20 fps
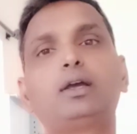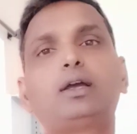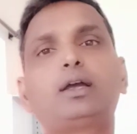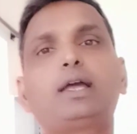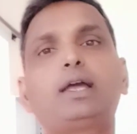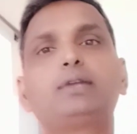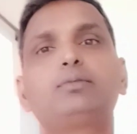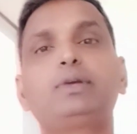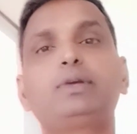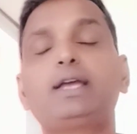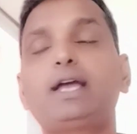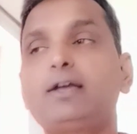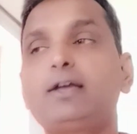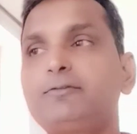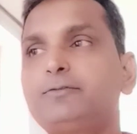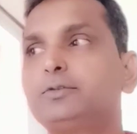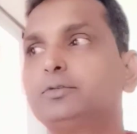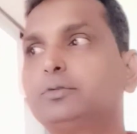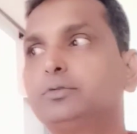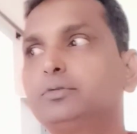And we
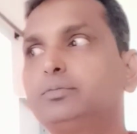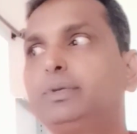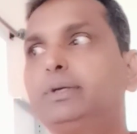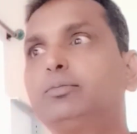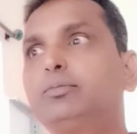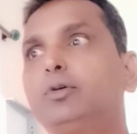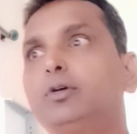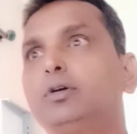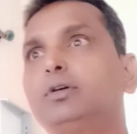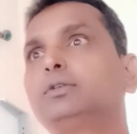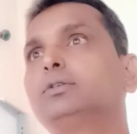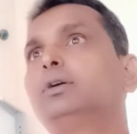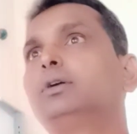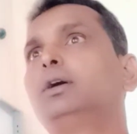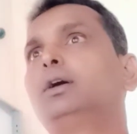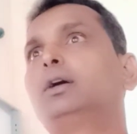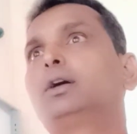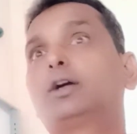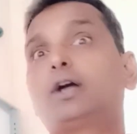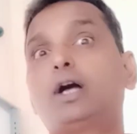have to be more
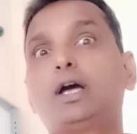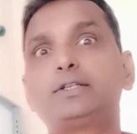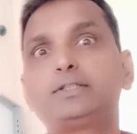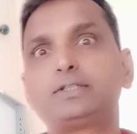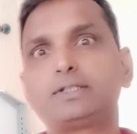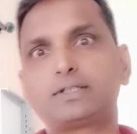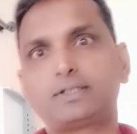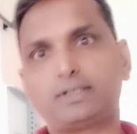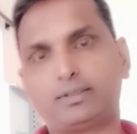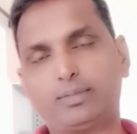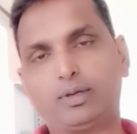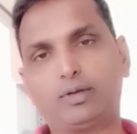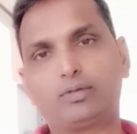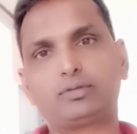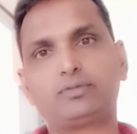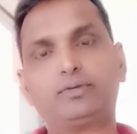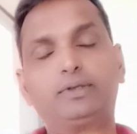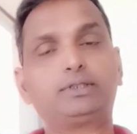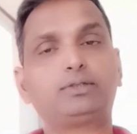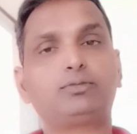conscious
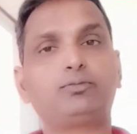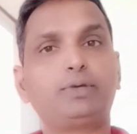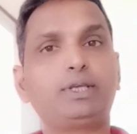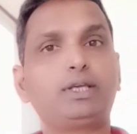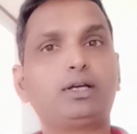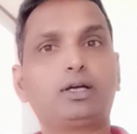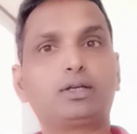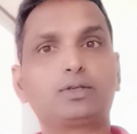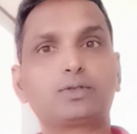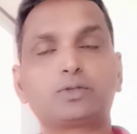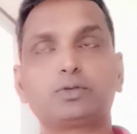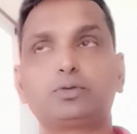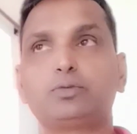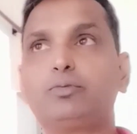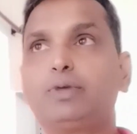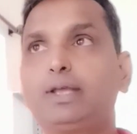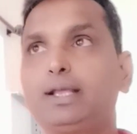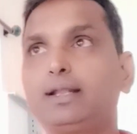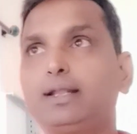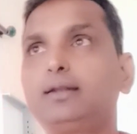about whether we are so
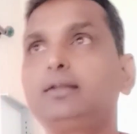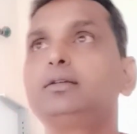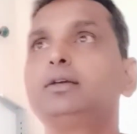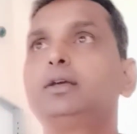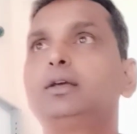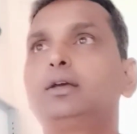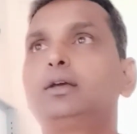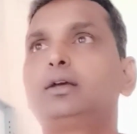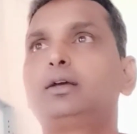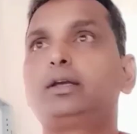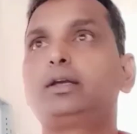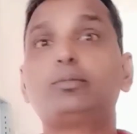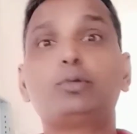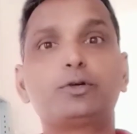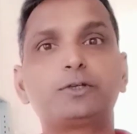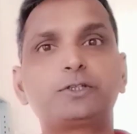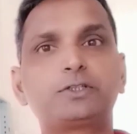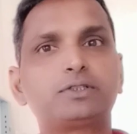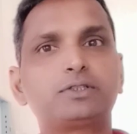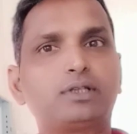well
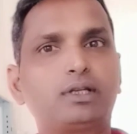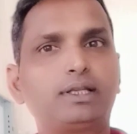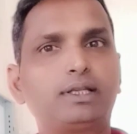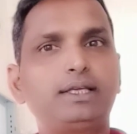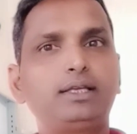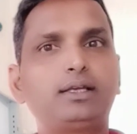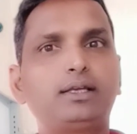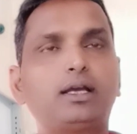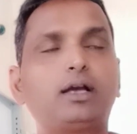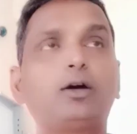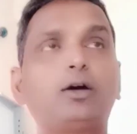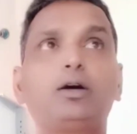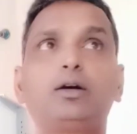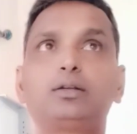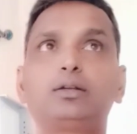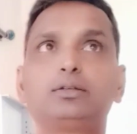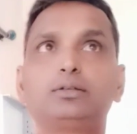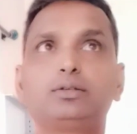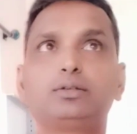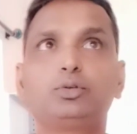emotionally,
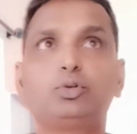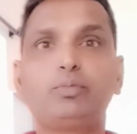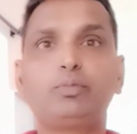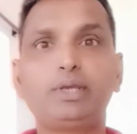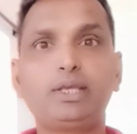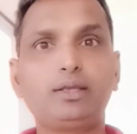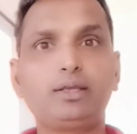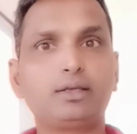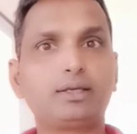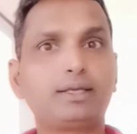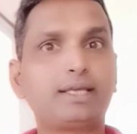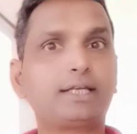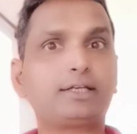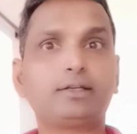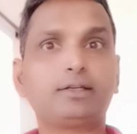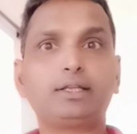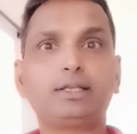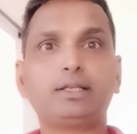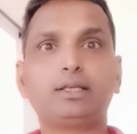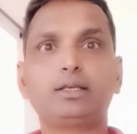or do we get
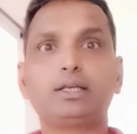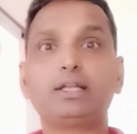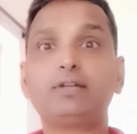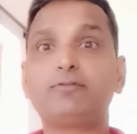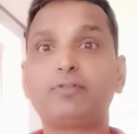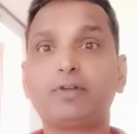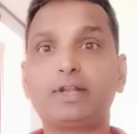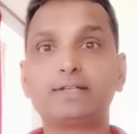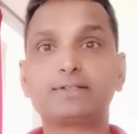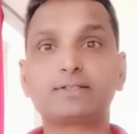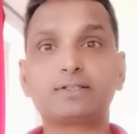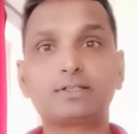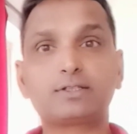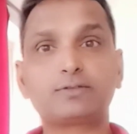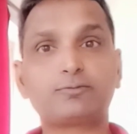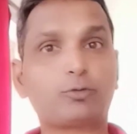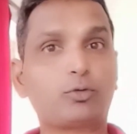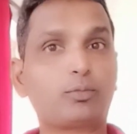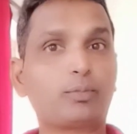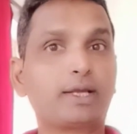any influences
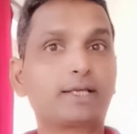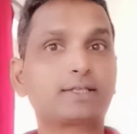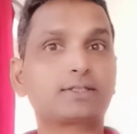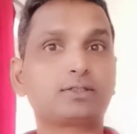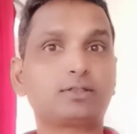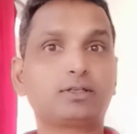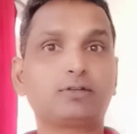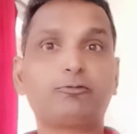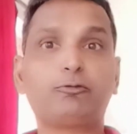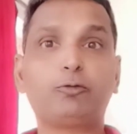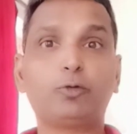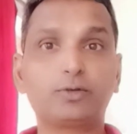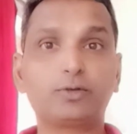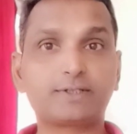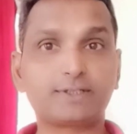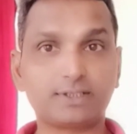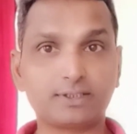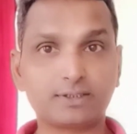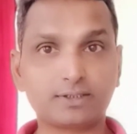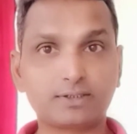from external
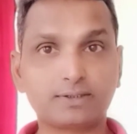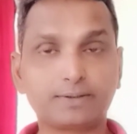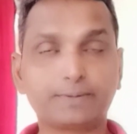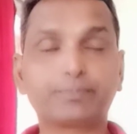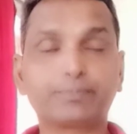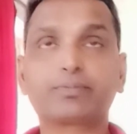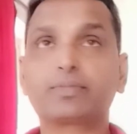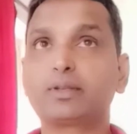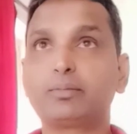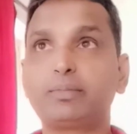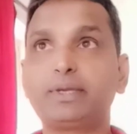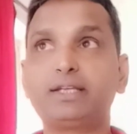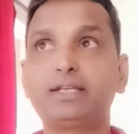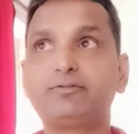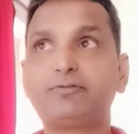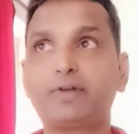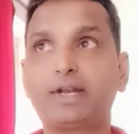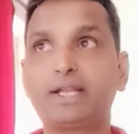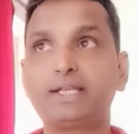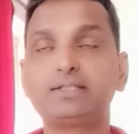forces, be it
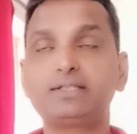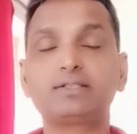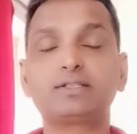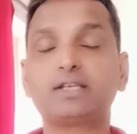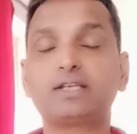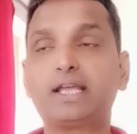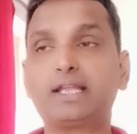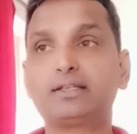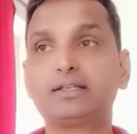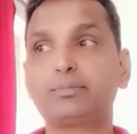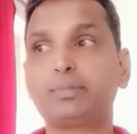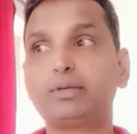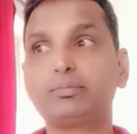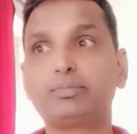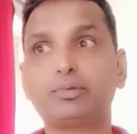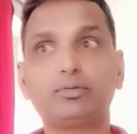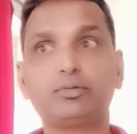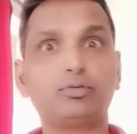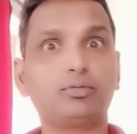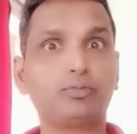friends and the
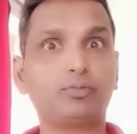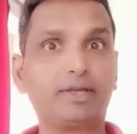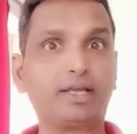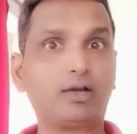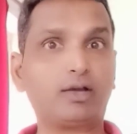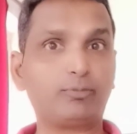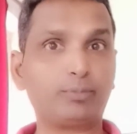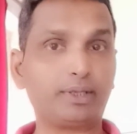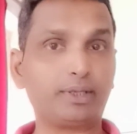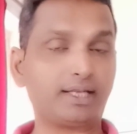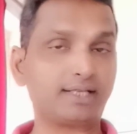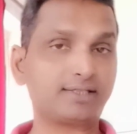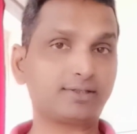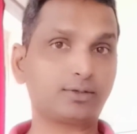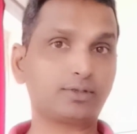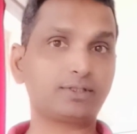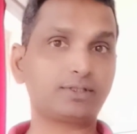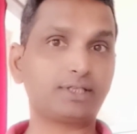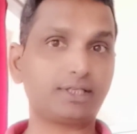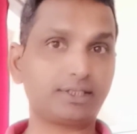people whom we have been
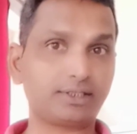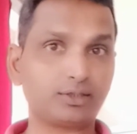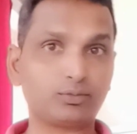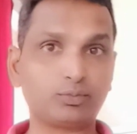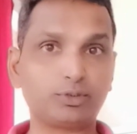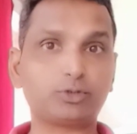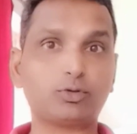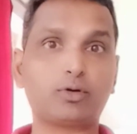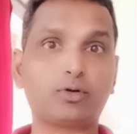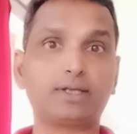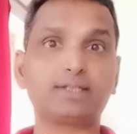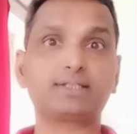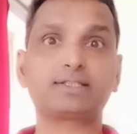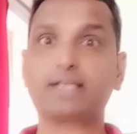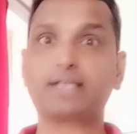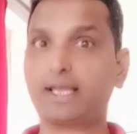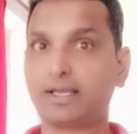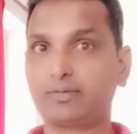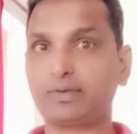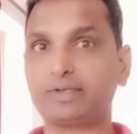associated with or else
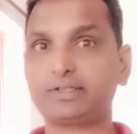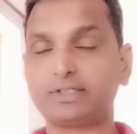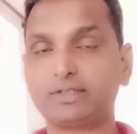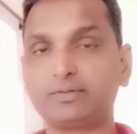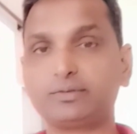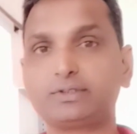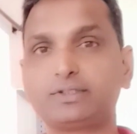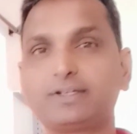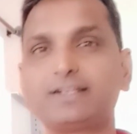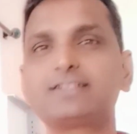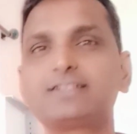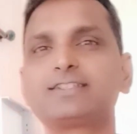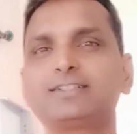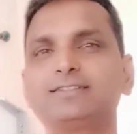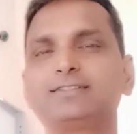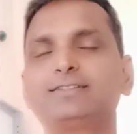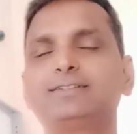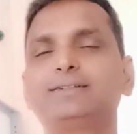acquainted with recently.